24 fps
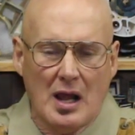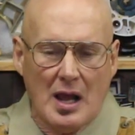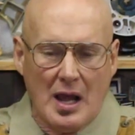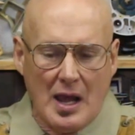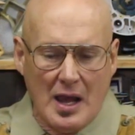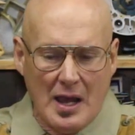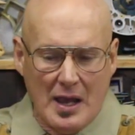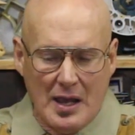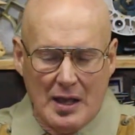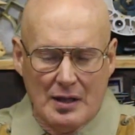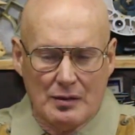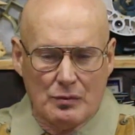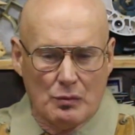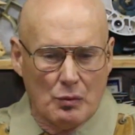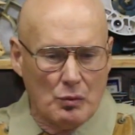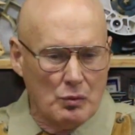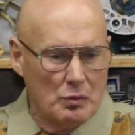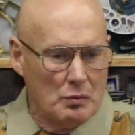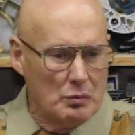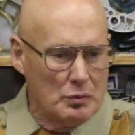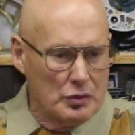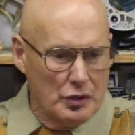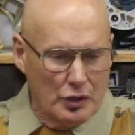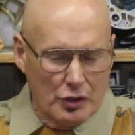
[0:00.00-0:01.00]
And
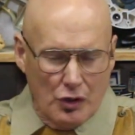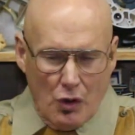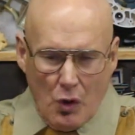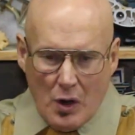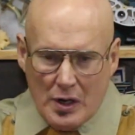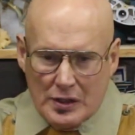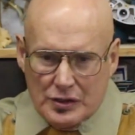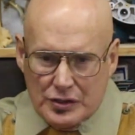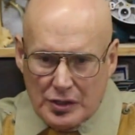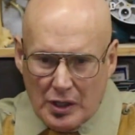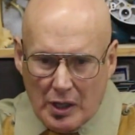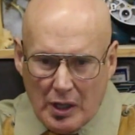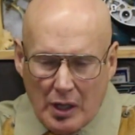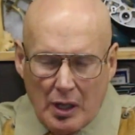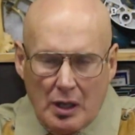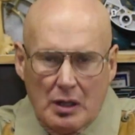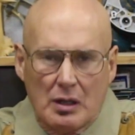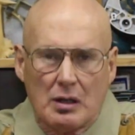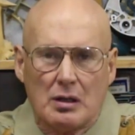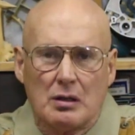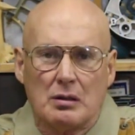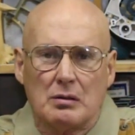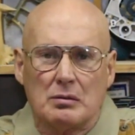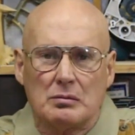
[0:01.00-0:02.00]
you're going to
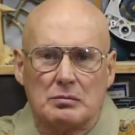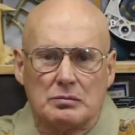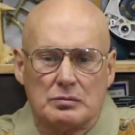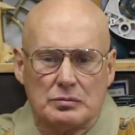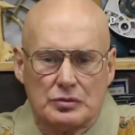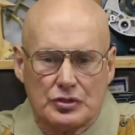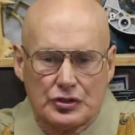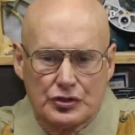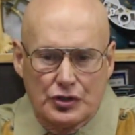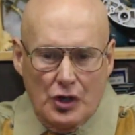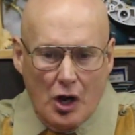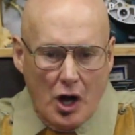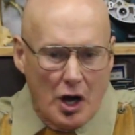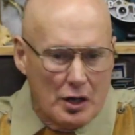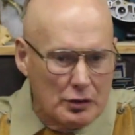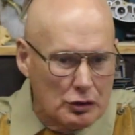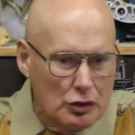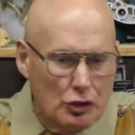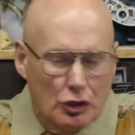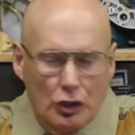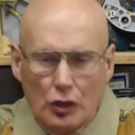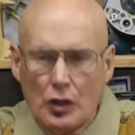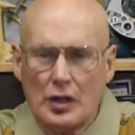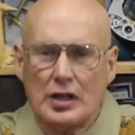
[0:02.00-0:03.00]

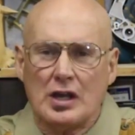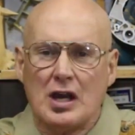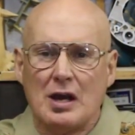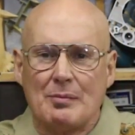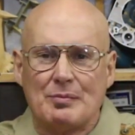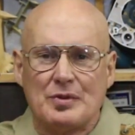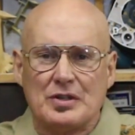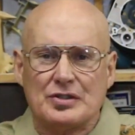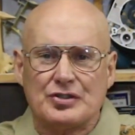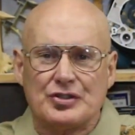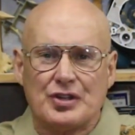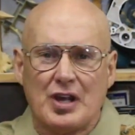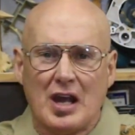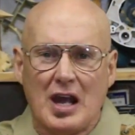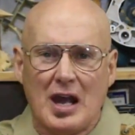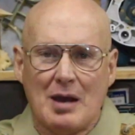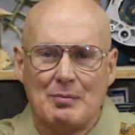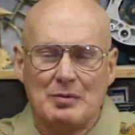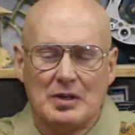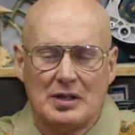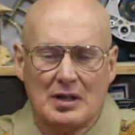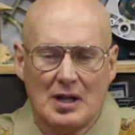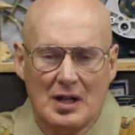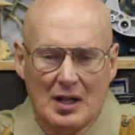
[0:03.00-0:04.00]
start gluing up this
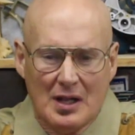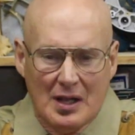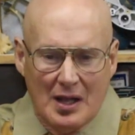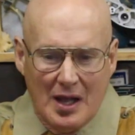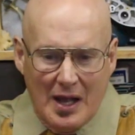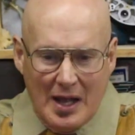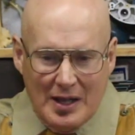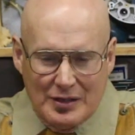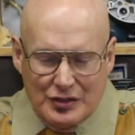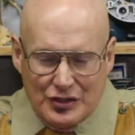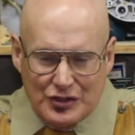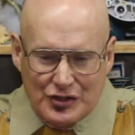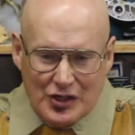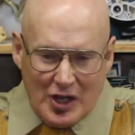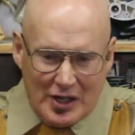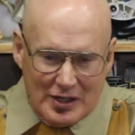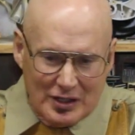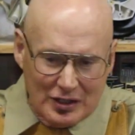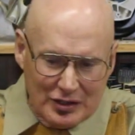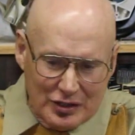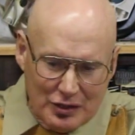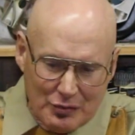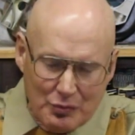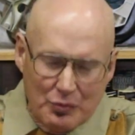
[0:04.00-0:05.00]
cabinet, and
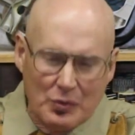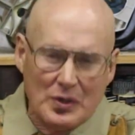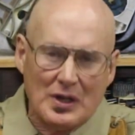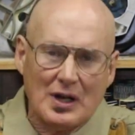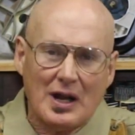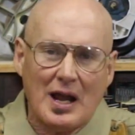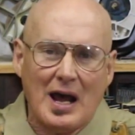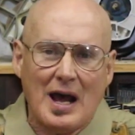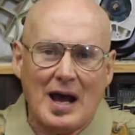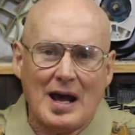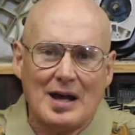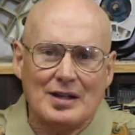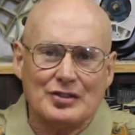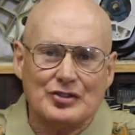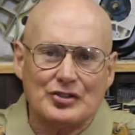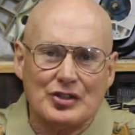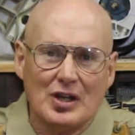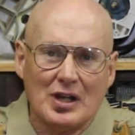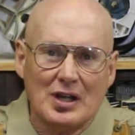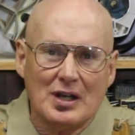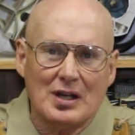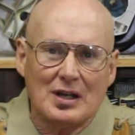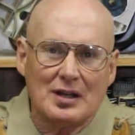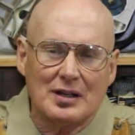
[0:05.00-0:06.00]
suddenly you realize
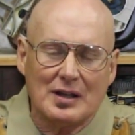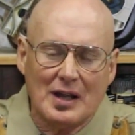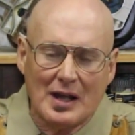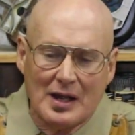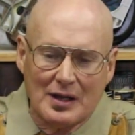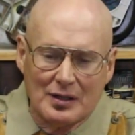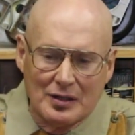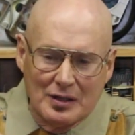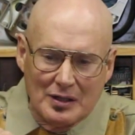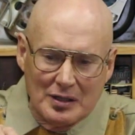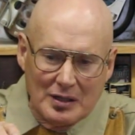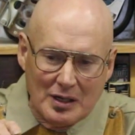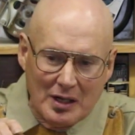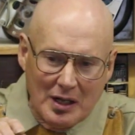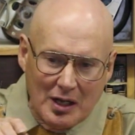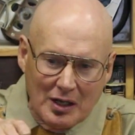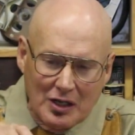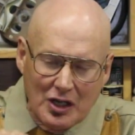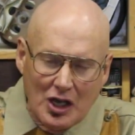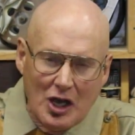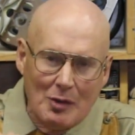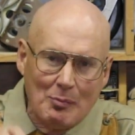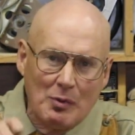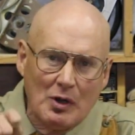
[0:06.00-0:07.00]
that a
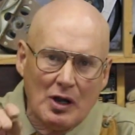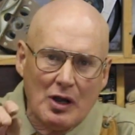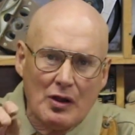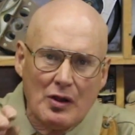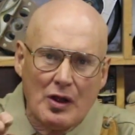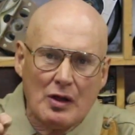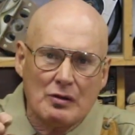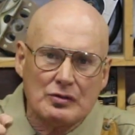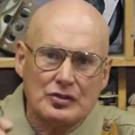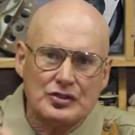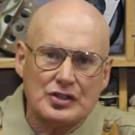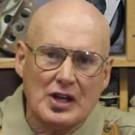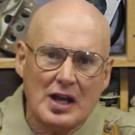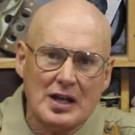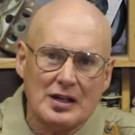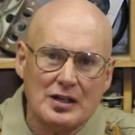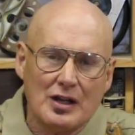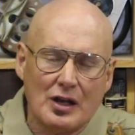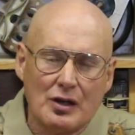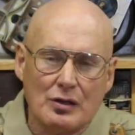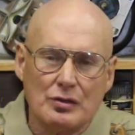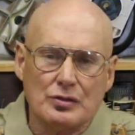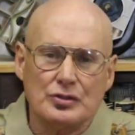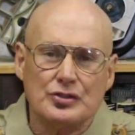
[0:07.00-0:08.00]
couple of those
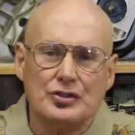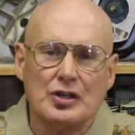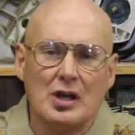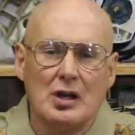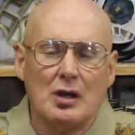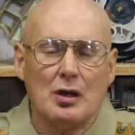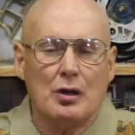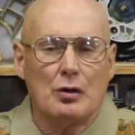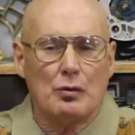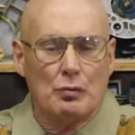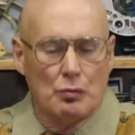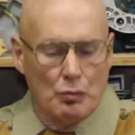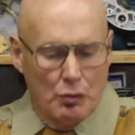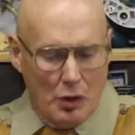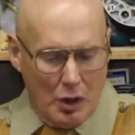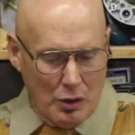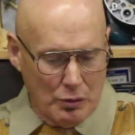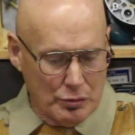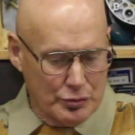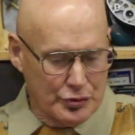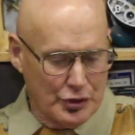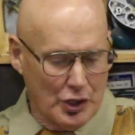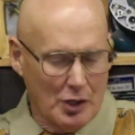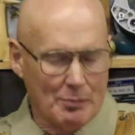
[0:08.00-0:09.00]
dados
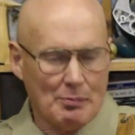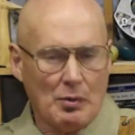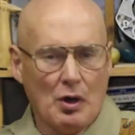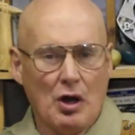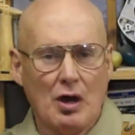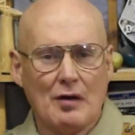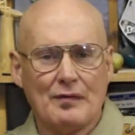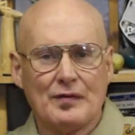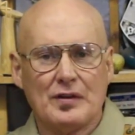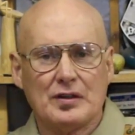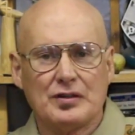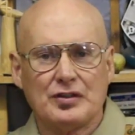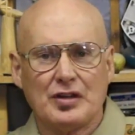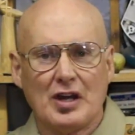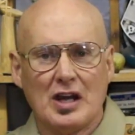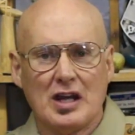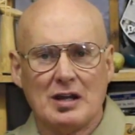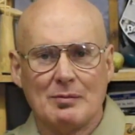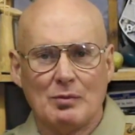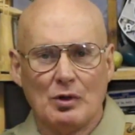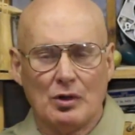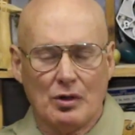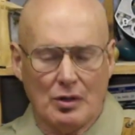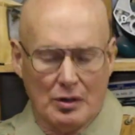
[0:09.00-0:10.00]
rose up off the
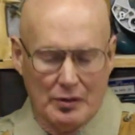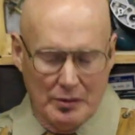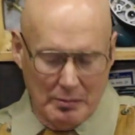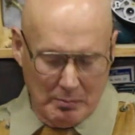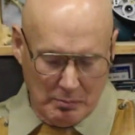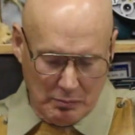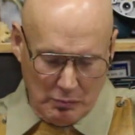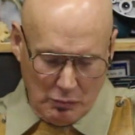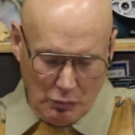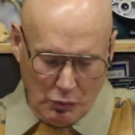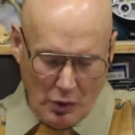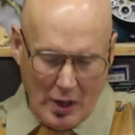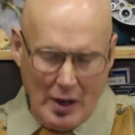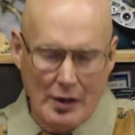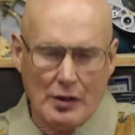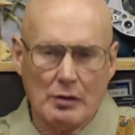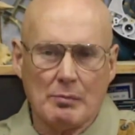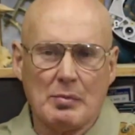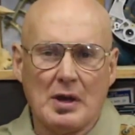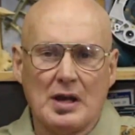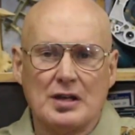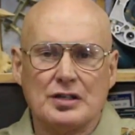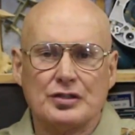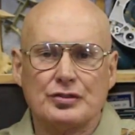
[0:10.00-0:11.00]
table, or the router
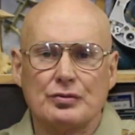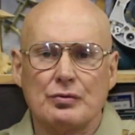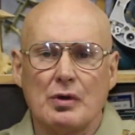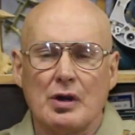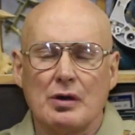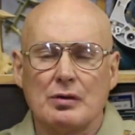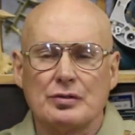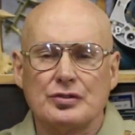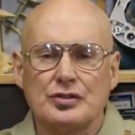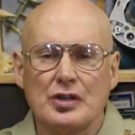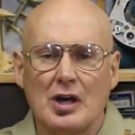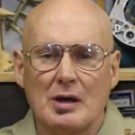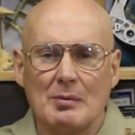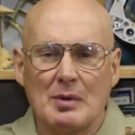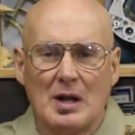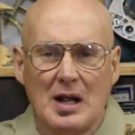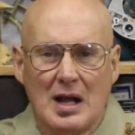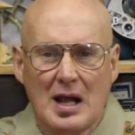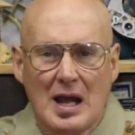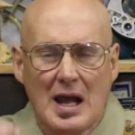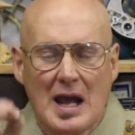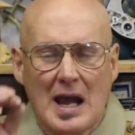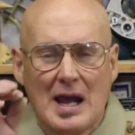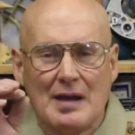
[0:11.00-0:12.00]
base rose up,
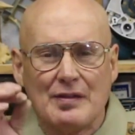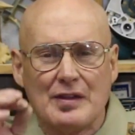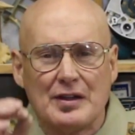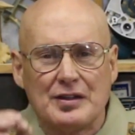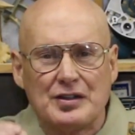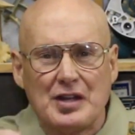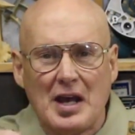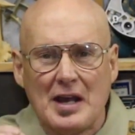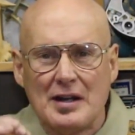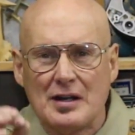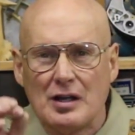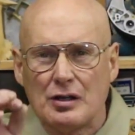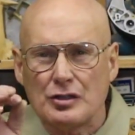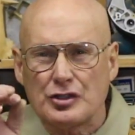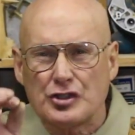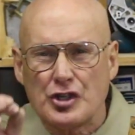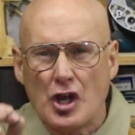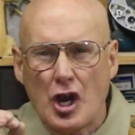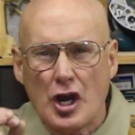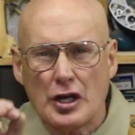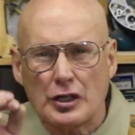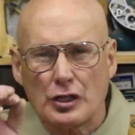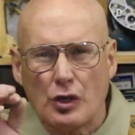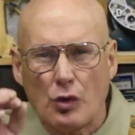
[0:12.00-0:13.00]
and the dados
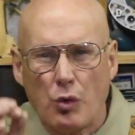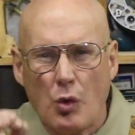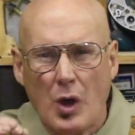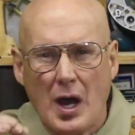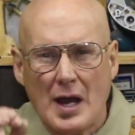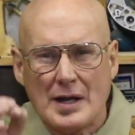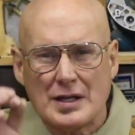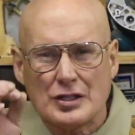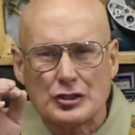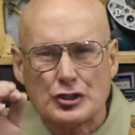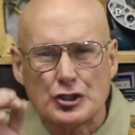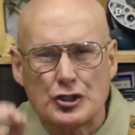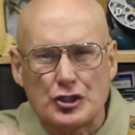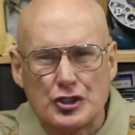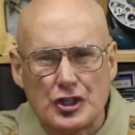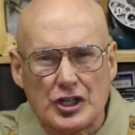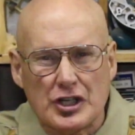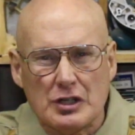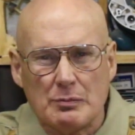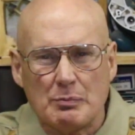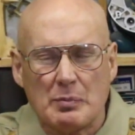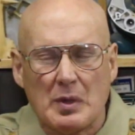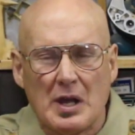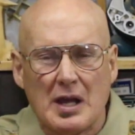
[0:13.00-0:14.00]
aren't quite as
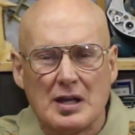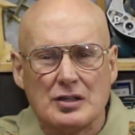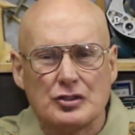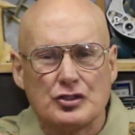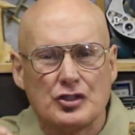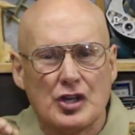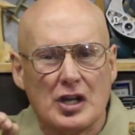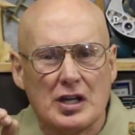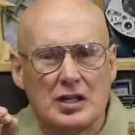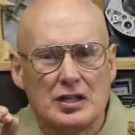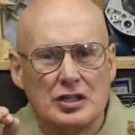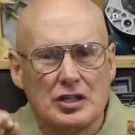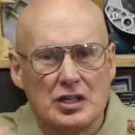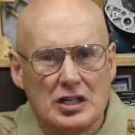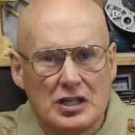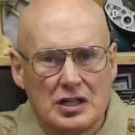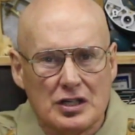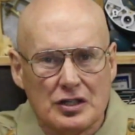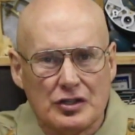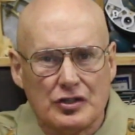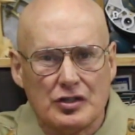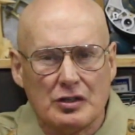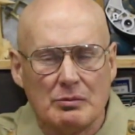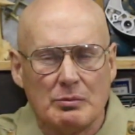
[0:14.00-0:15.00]
deep as they
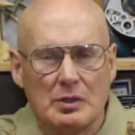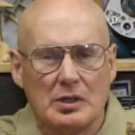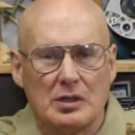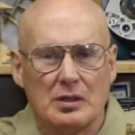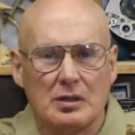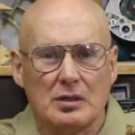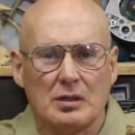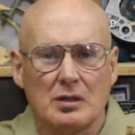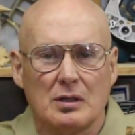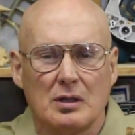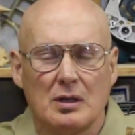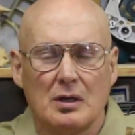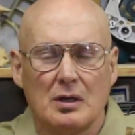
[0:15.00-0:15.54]
need to be.